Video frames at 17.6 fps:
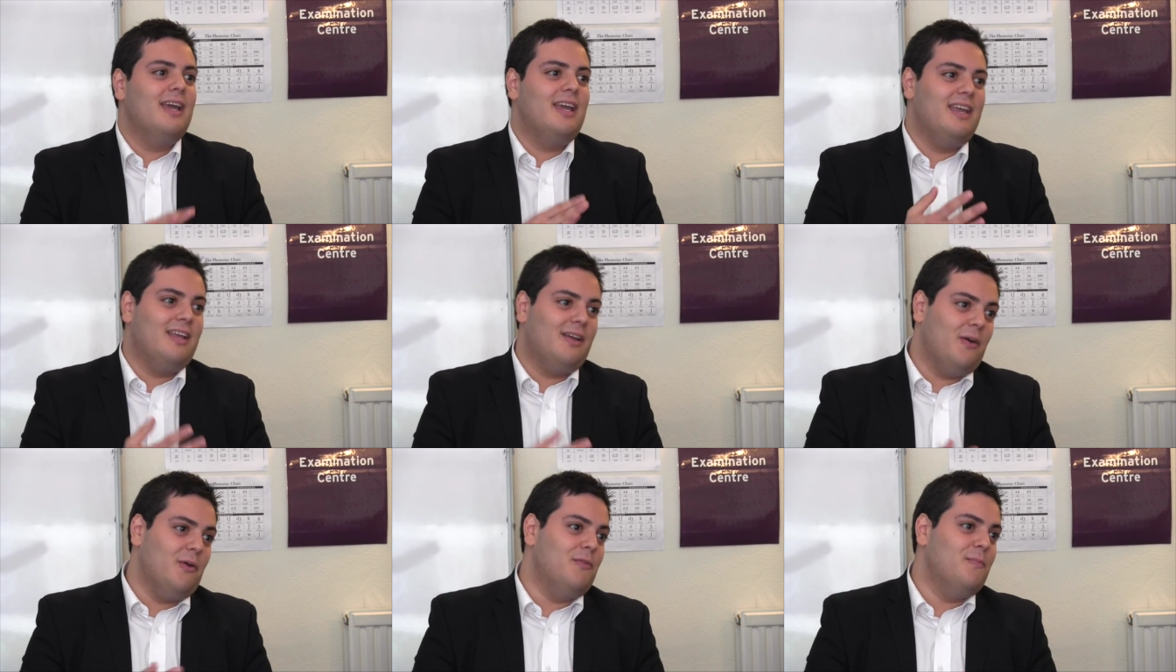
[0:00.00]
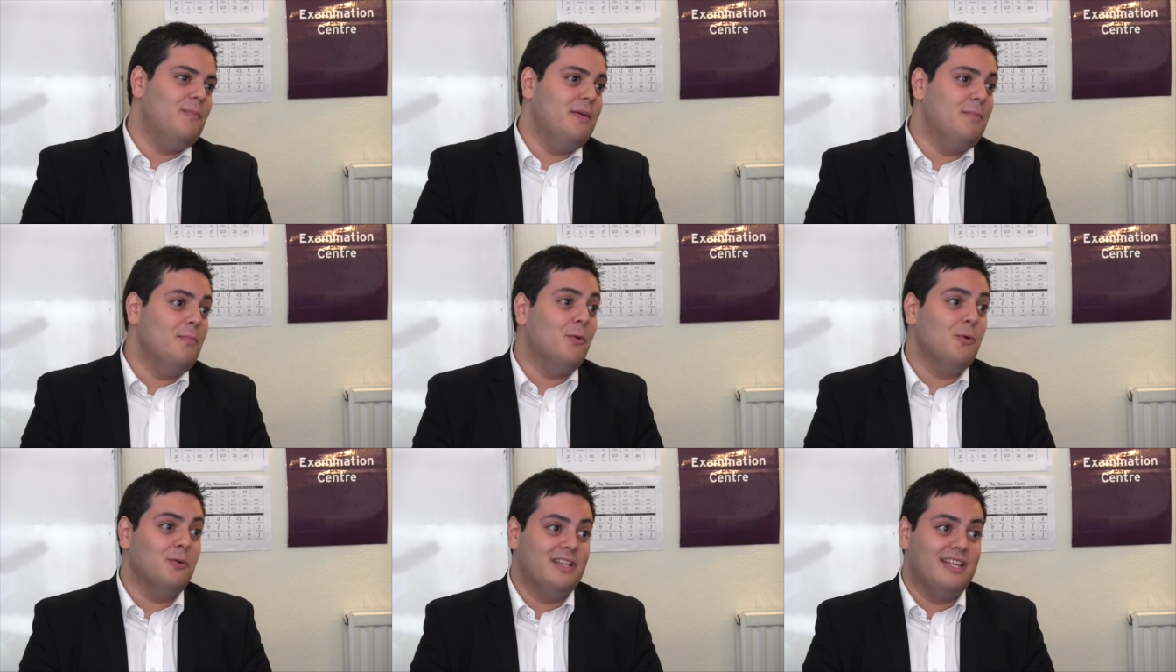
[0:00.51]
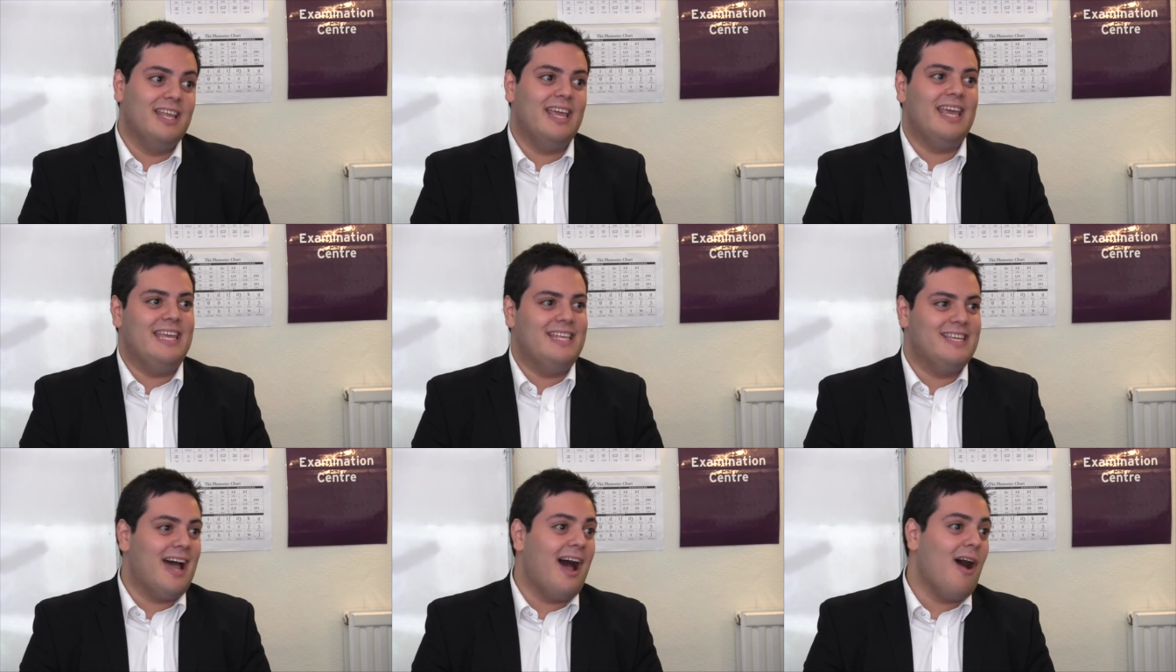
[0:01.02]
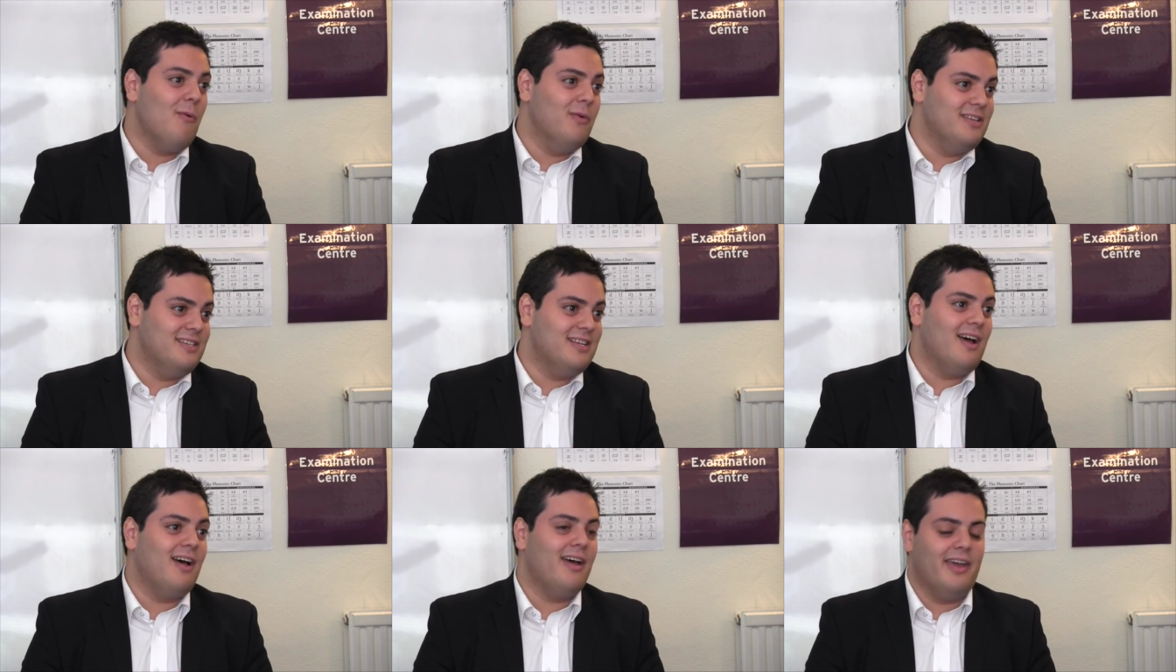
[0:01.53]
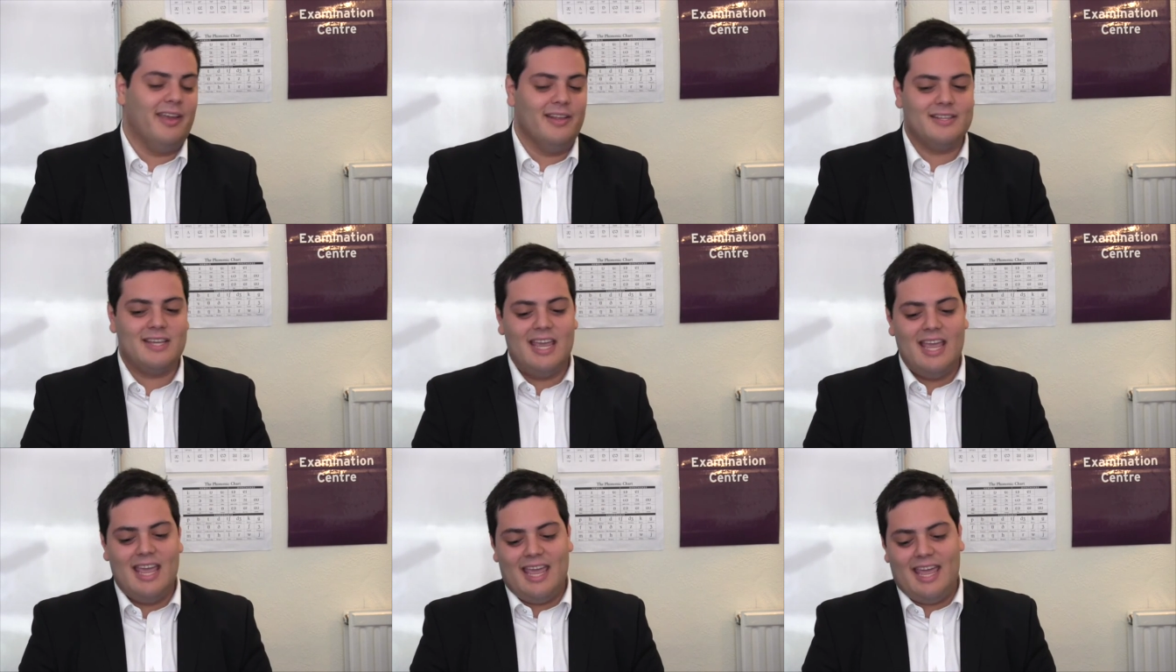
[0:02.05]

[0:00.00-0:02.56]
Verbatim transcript: It could be more than 8 hours ahead.